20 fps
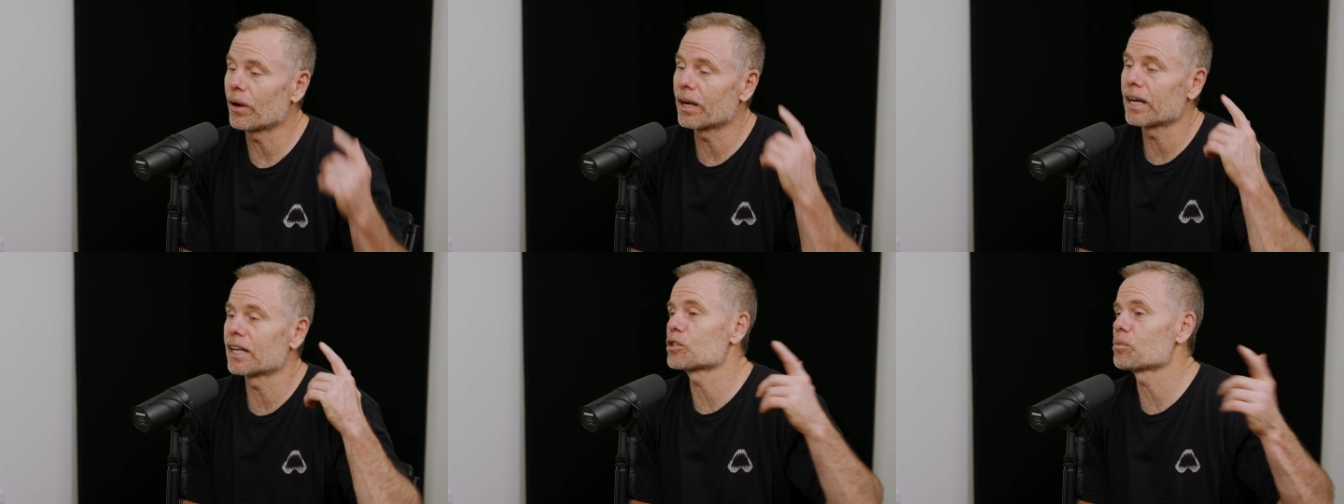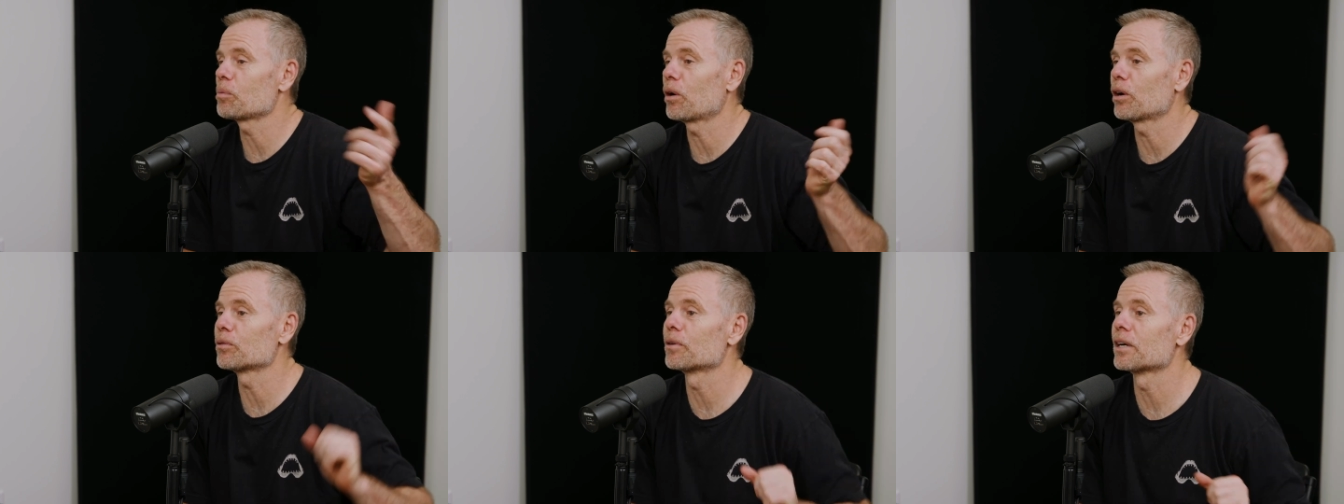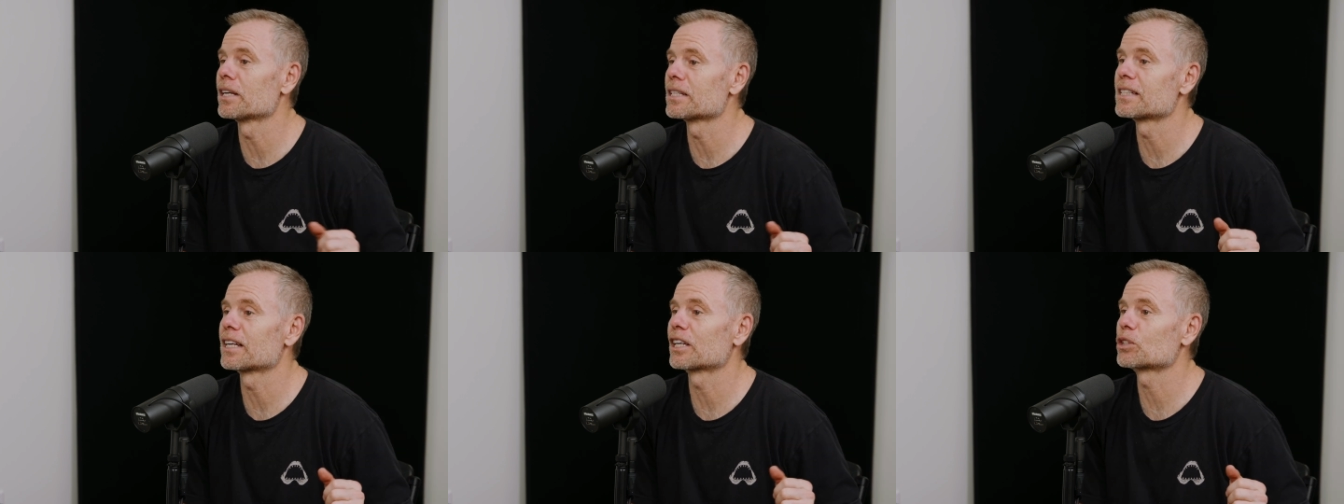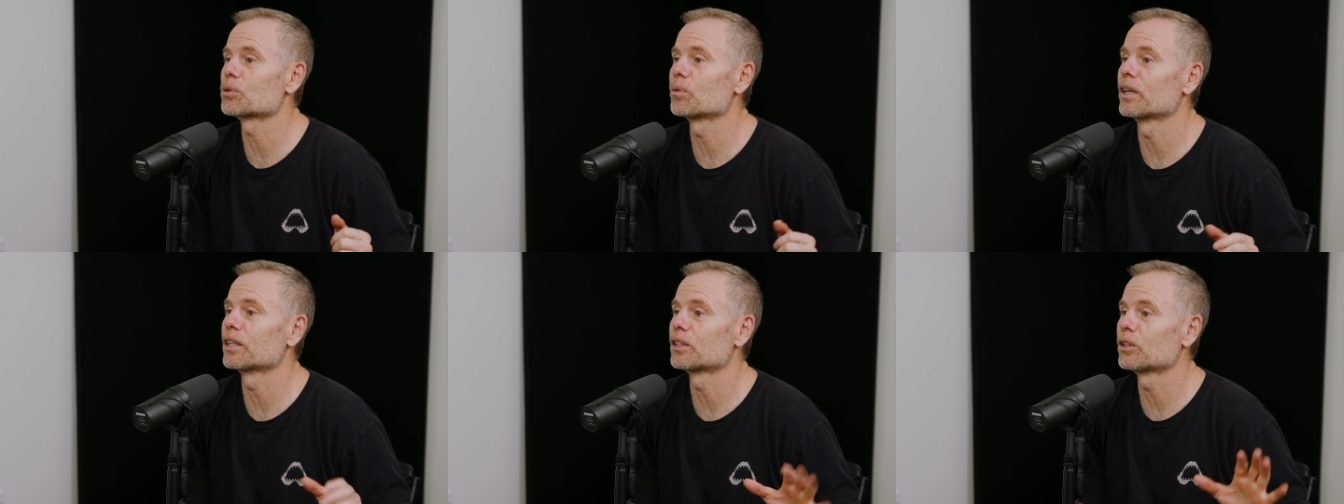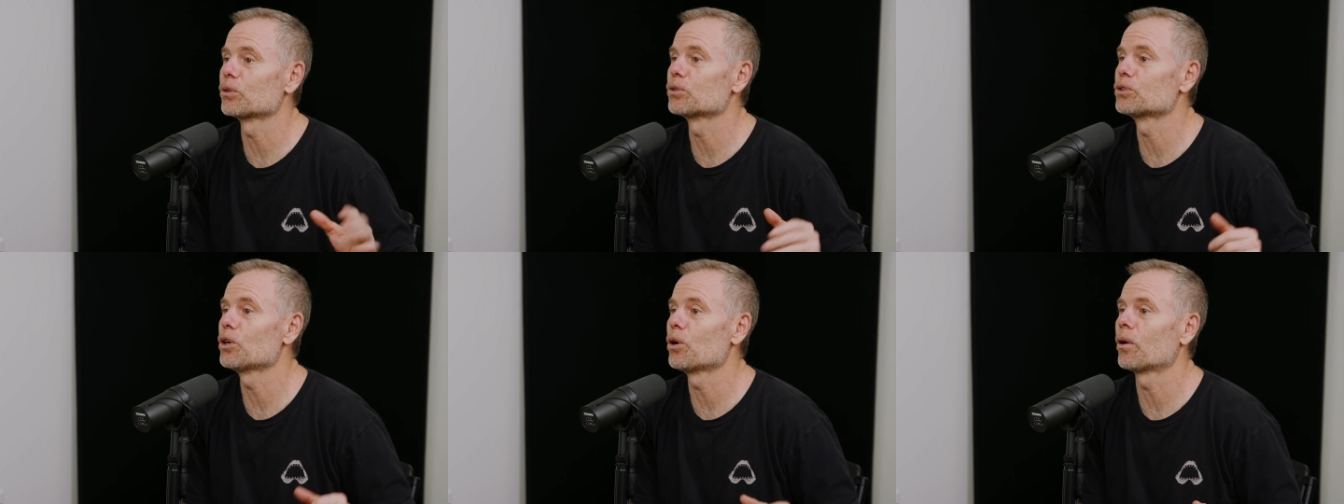oh, I got a Spartan race next week.
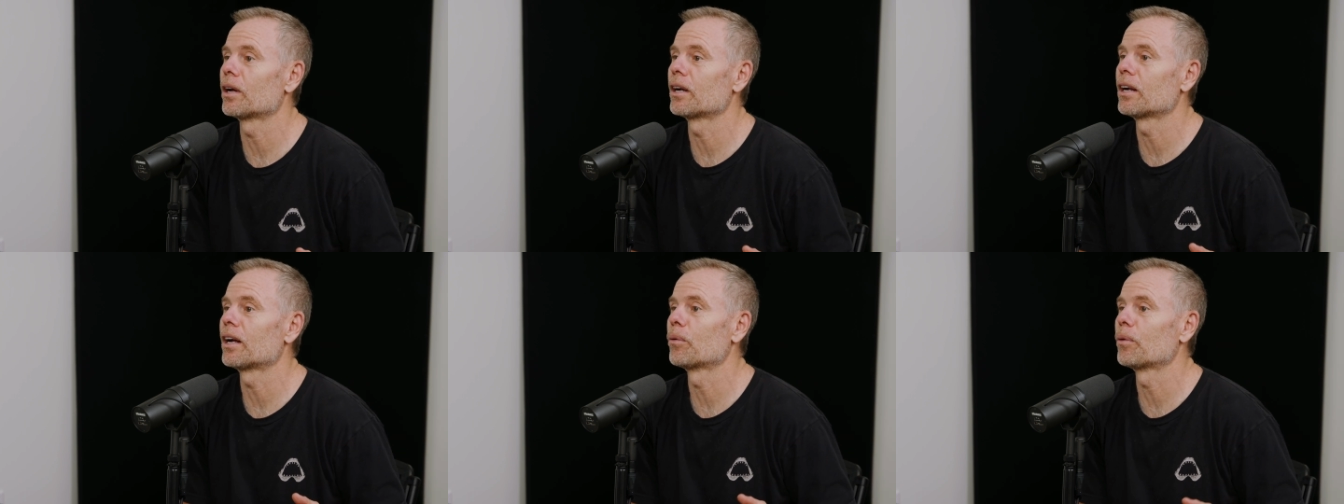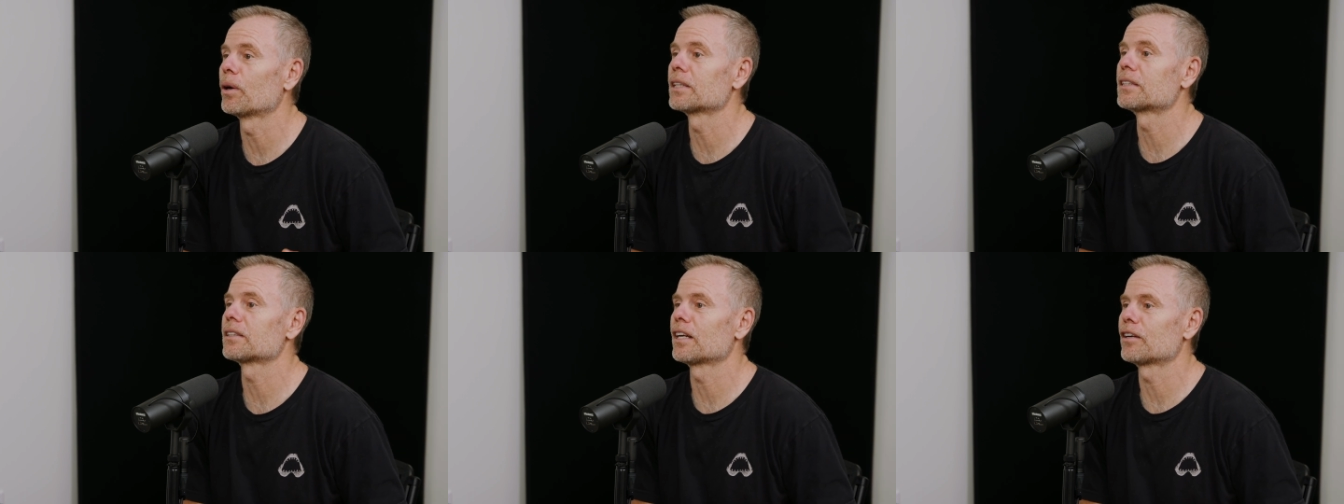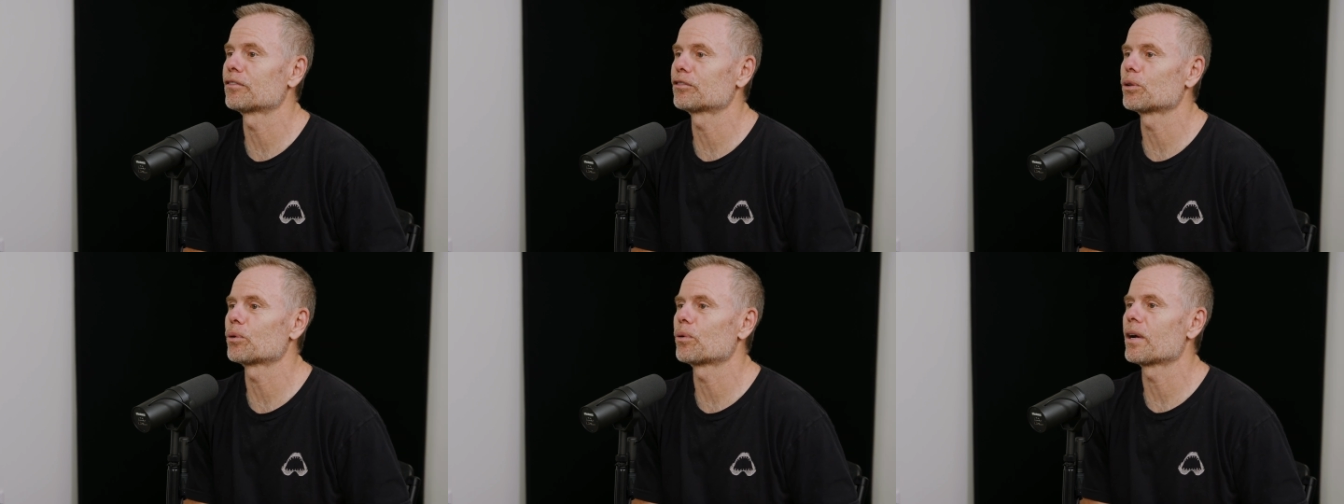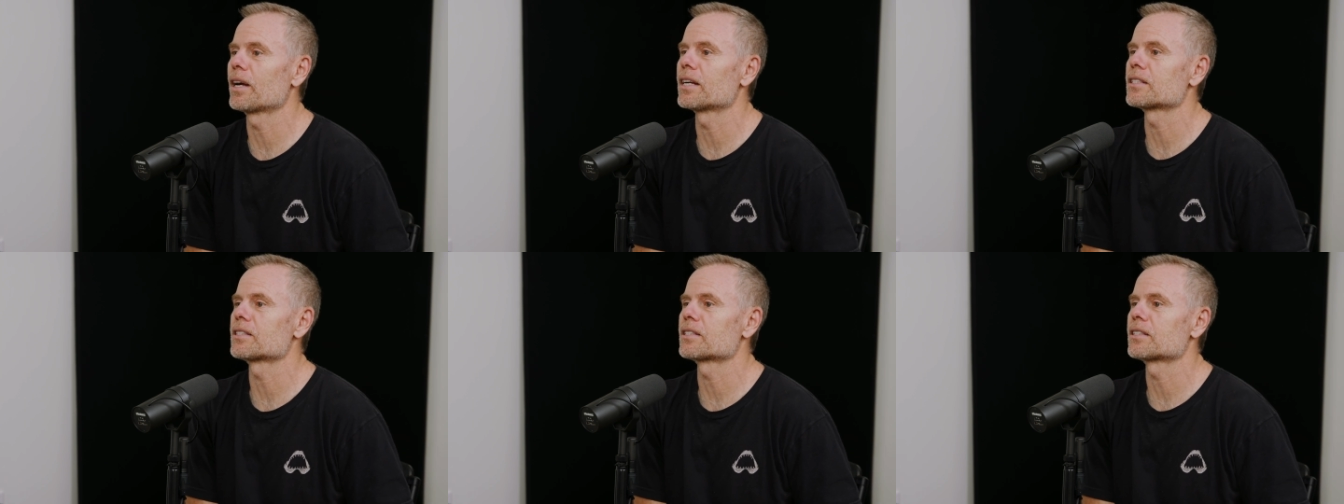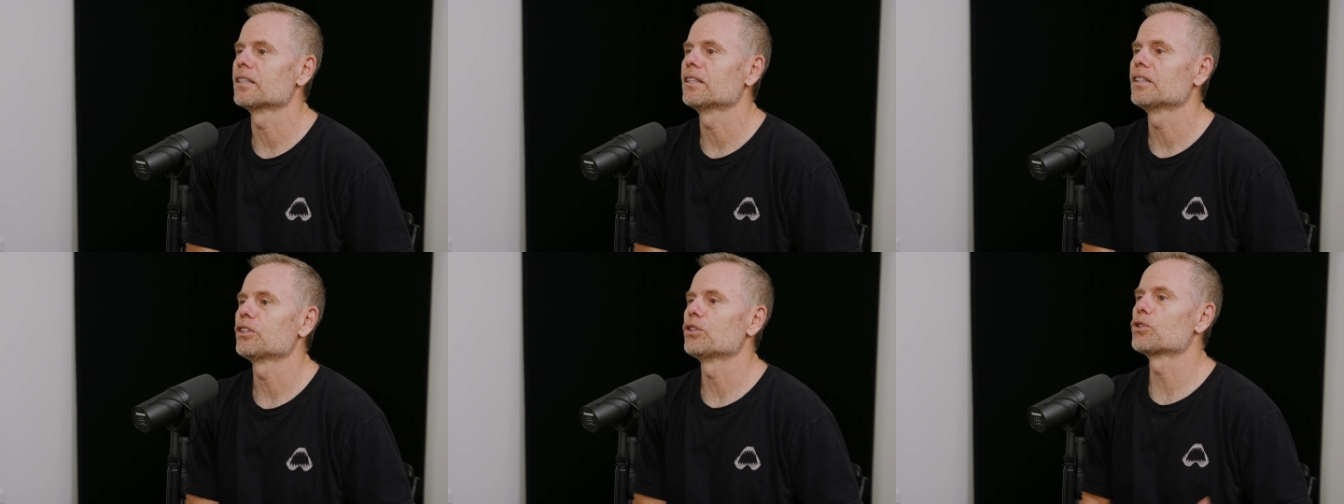Don't do it. I'll wait till after the race.